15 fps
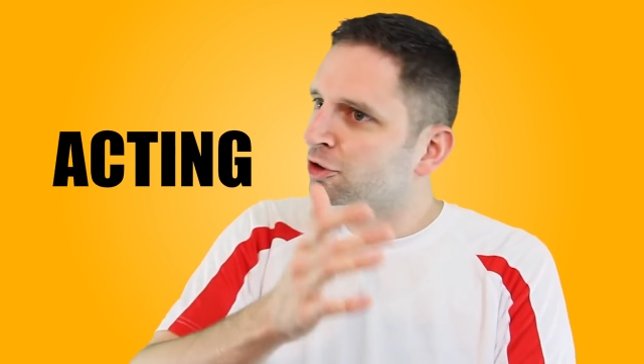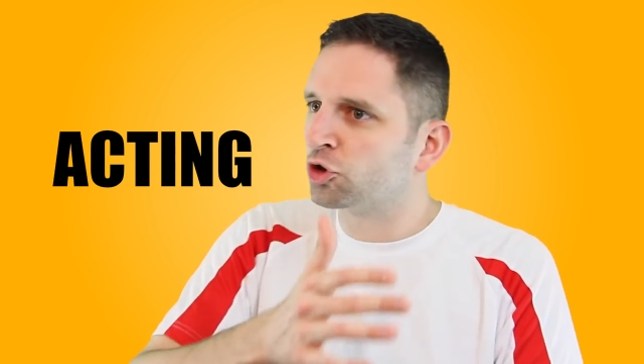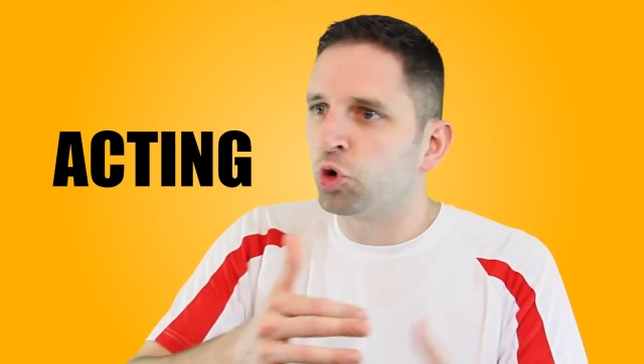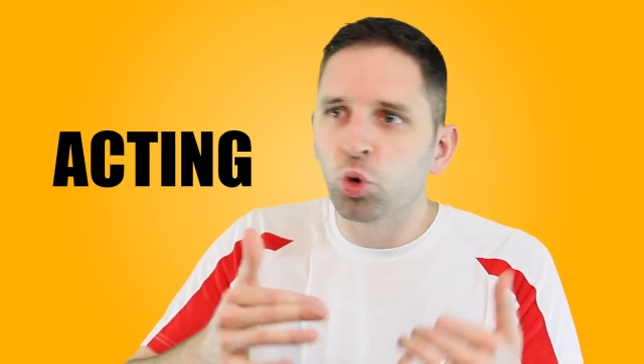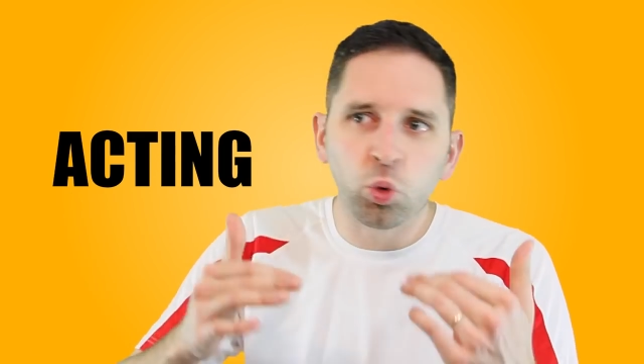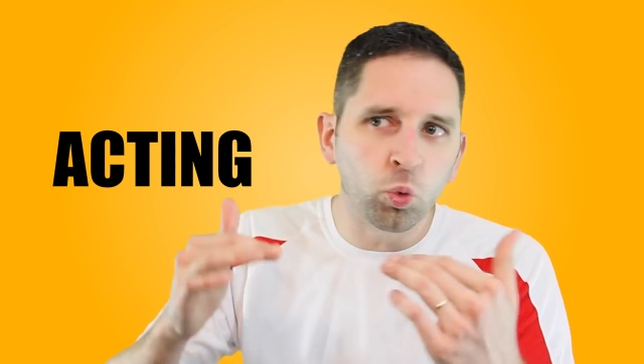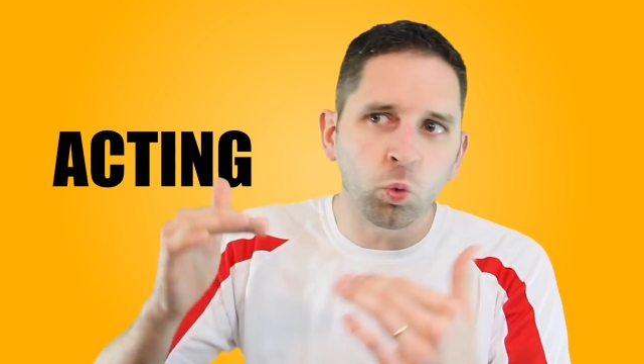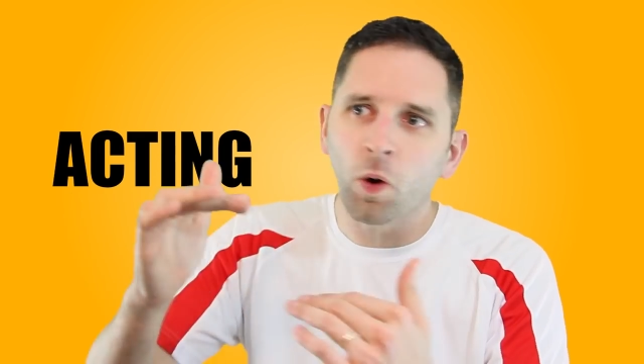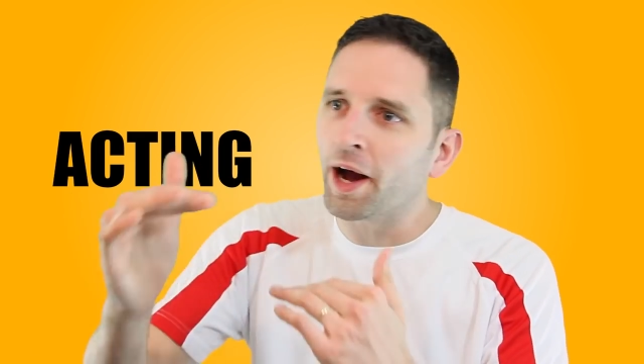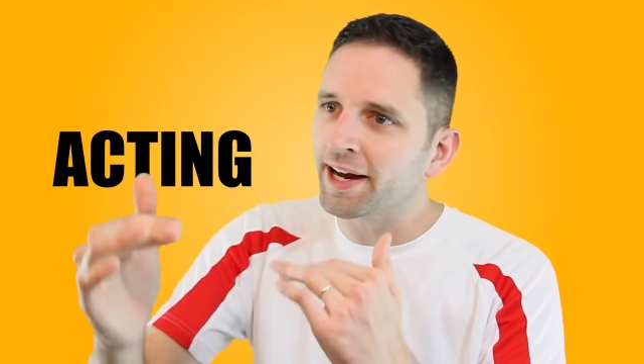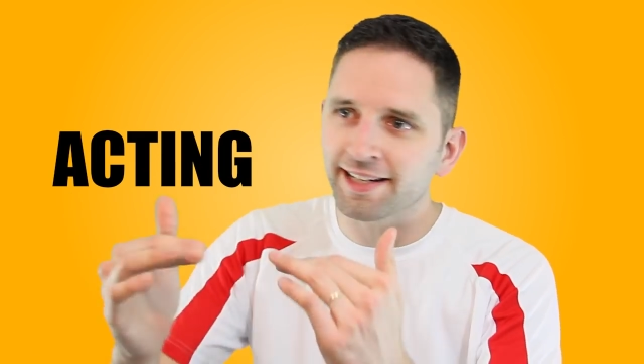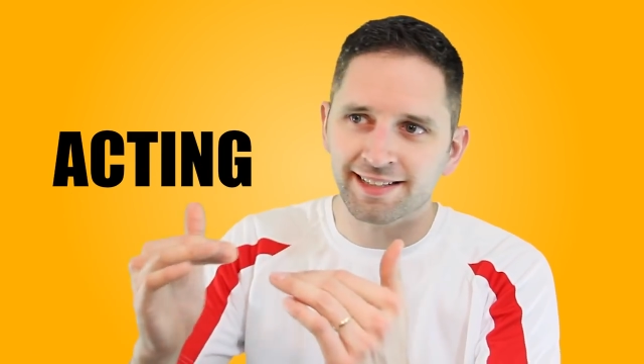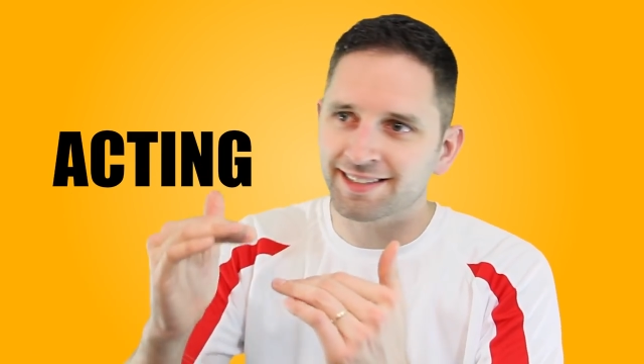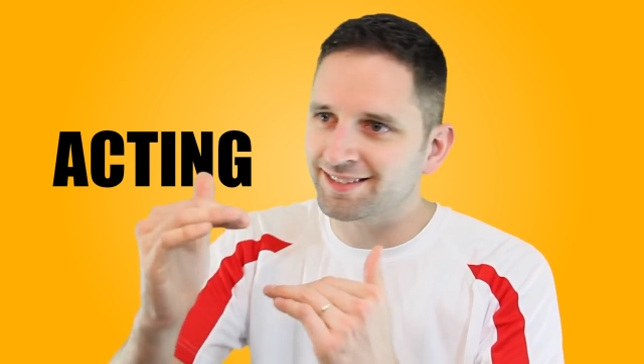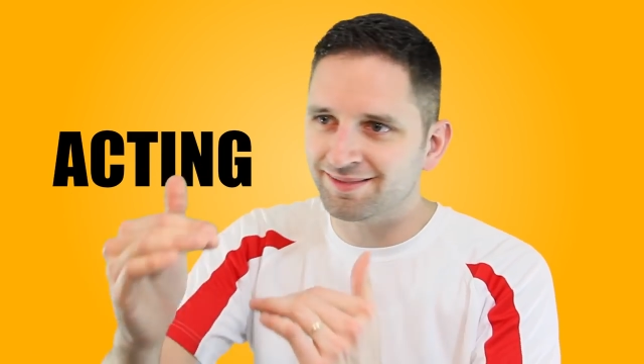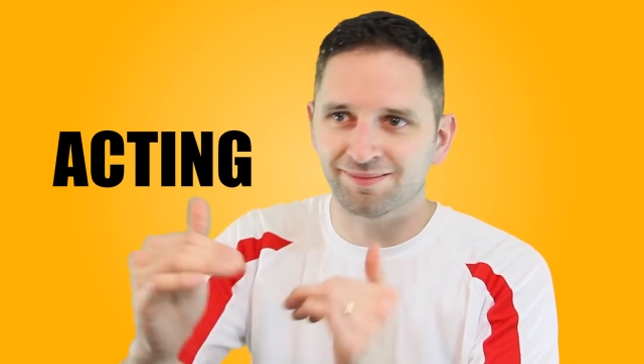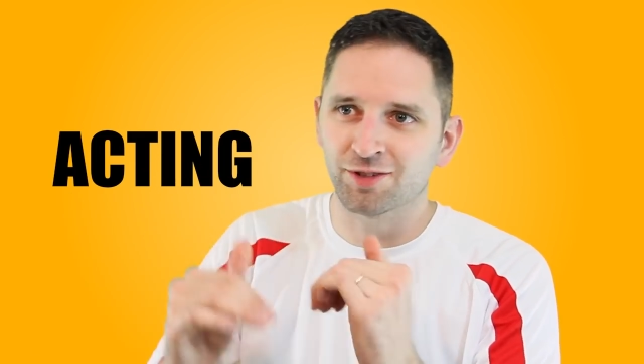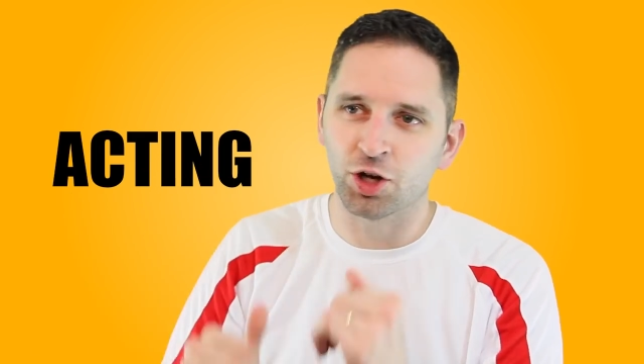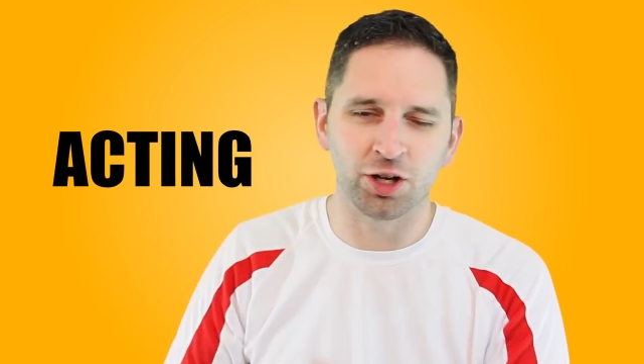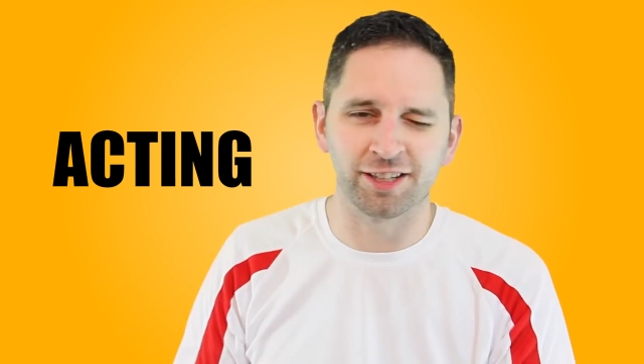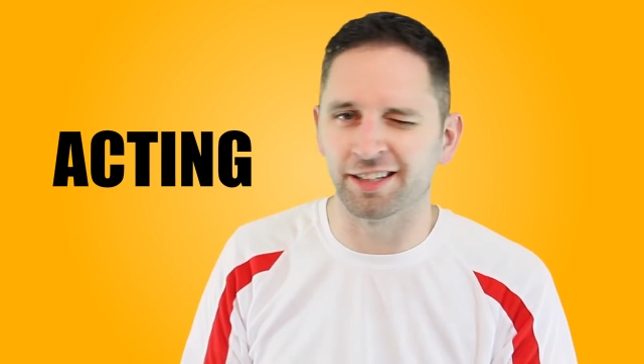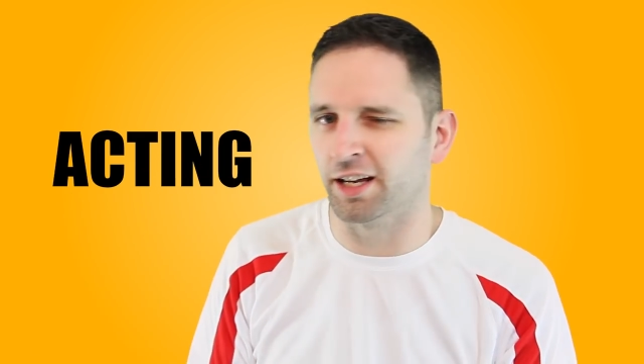quite
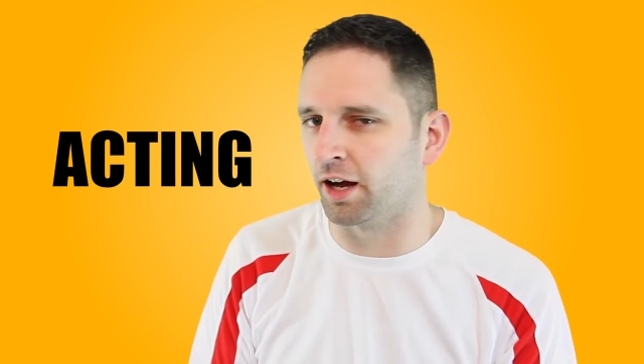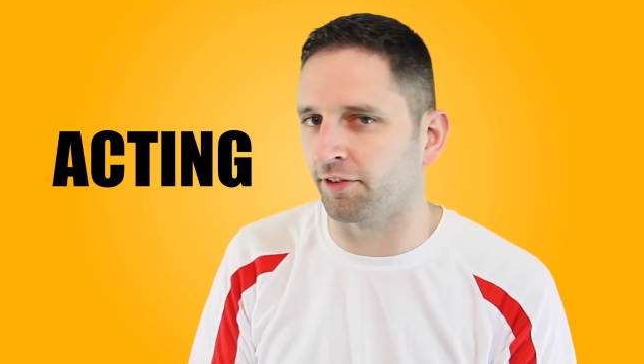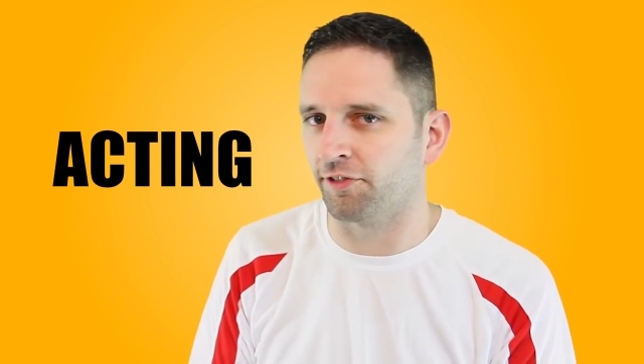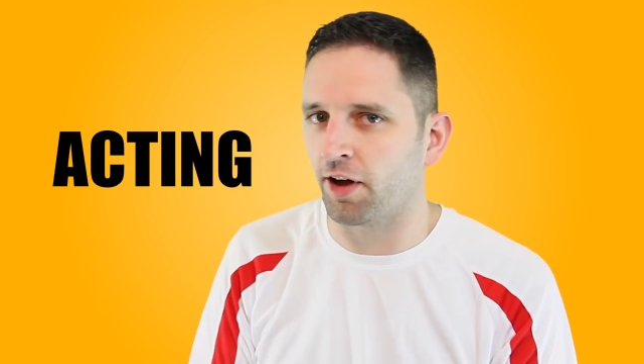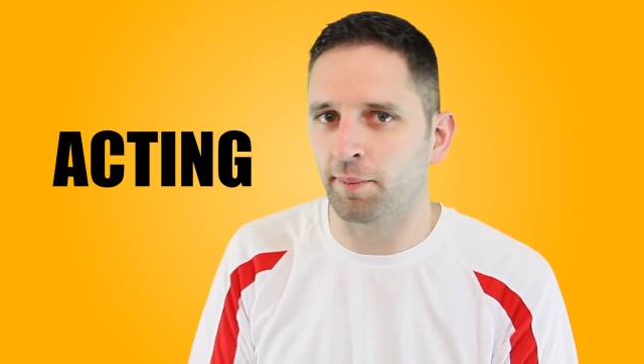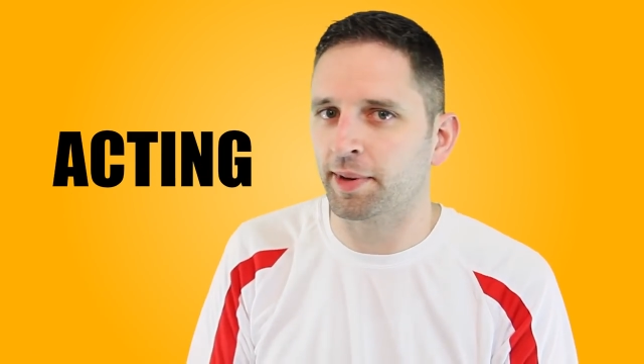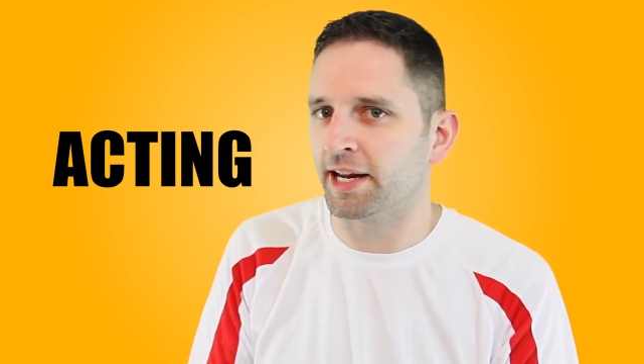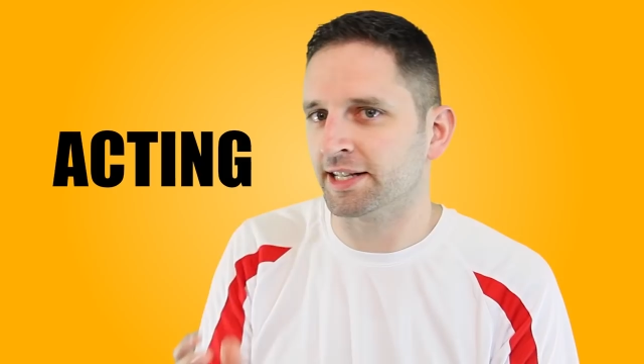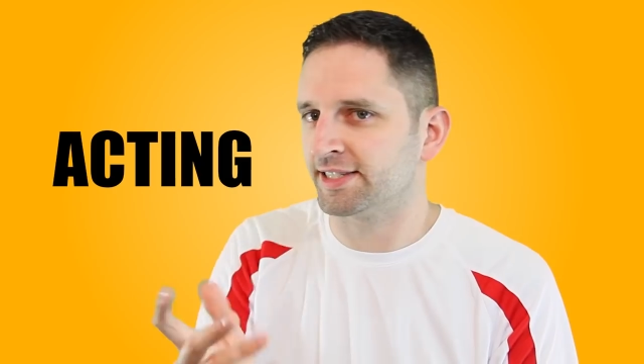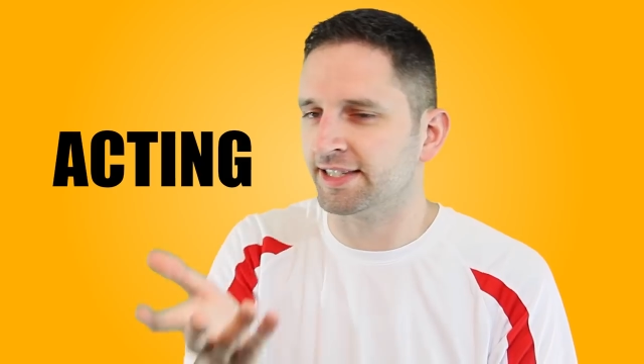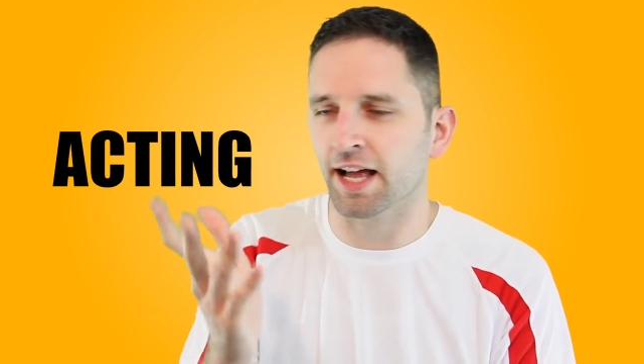good enough. I mean,